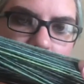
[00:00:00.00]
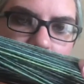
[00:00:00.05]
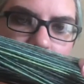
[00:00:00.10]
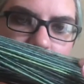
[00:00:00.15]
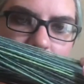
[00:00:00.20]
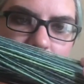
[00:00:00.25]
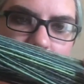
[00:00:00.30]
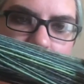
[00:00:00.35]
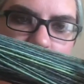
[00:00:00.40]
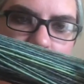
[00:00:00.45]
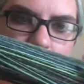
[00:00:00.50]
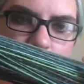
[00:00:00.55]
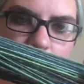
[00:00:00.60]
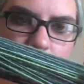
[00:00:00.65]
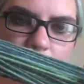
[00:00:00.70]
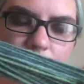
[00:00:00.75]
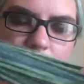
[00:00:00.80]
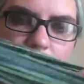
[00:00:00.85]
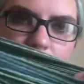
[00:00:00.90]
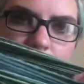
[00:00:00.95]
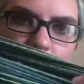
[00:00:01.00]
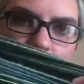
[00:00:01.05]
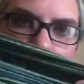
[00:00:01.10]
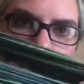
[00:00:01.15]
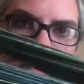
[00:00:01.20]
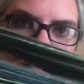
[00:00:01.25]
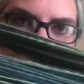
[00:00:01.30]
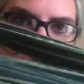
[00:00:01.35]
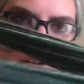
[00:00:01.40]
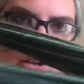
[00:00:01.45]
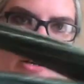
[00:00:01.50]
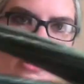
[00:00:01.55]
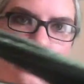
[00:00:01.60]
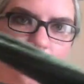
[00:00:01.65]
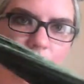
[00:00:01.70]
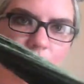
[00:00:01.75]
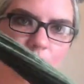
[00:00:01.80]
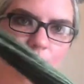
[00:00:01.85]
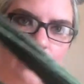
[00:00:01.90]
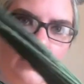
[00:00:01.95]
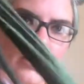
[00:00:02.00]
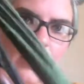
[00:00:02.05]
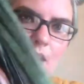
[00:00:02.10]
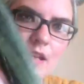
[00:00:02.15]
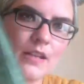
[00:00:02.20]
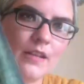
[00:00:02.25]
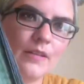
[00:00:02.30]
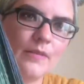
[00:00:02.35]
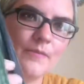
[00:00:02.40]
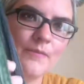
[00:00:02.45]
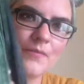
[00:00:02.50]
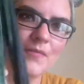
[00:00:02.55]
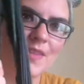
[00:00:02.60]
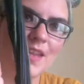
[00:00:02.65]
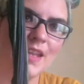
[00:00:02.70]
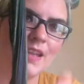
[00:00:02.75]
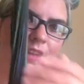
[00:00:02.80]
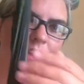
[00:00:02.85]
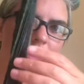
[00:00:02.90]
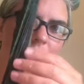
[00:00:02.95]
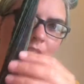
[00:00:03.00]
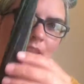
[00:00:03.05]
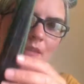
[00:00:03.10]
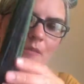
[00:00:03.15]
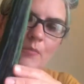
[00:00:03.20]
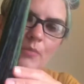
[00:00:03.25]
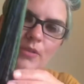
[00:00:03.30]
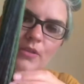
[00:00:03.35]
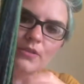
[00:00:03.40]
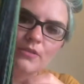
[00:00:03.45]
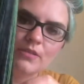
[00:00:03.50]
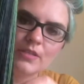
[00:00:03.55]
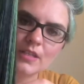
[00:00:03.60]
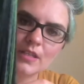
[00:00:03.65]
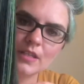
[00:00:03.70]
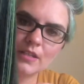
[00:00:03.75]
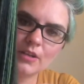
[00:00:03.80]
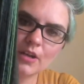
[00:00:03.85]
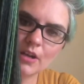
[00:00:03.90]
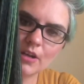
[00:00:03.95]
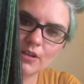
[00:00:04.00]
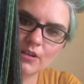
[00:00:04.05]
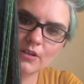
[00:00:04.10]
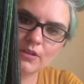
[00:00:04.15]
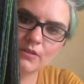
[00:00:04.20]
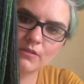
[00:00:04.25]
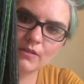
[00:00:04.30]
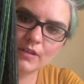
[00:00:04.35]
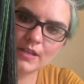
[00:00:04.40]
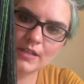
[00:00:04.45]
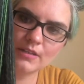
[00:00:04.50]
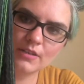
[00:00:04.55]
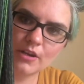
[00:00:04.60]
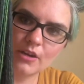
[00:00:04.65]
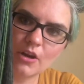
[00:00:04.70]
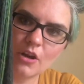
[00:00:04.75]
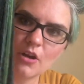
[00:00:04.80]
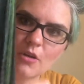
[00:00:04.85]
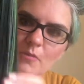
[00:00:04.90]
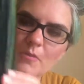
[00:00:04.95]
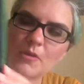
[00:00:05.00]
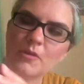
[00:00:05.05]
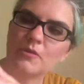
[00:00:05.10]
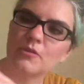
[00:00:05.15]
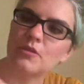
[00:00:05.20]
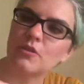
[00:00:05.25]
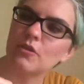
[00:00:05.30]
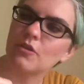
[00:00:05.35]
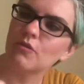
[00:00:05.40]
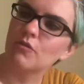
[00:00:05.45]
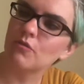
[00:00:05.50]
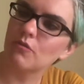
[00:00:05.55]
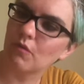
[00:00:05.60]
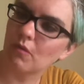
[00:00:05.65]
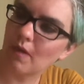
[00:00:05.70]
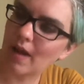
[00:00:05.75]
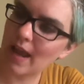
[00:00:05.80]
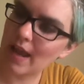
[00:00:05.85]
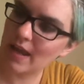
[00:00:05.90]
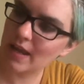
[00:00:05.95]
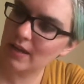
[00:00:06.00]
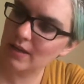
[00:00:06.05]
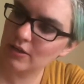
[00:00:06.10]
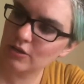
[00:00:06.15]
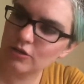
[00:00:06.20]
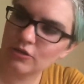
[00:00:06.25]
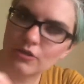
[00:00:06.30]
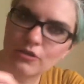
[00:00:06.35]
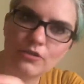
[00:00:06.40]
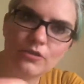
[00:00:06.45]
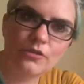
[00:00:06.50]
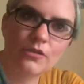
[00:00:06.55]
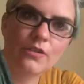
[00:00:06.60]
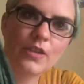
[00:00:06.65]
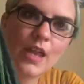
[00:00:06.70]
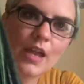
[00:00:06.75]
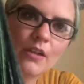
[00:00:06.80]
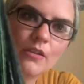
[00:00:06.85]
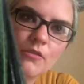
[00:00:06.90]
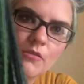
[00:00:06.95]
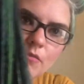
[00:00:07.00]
against the blue and the darker green. And the blues and the darker greens are almost grayish, so that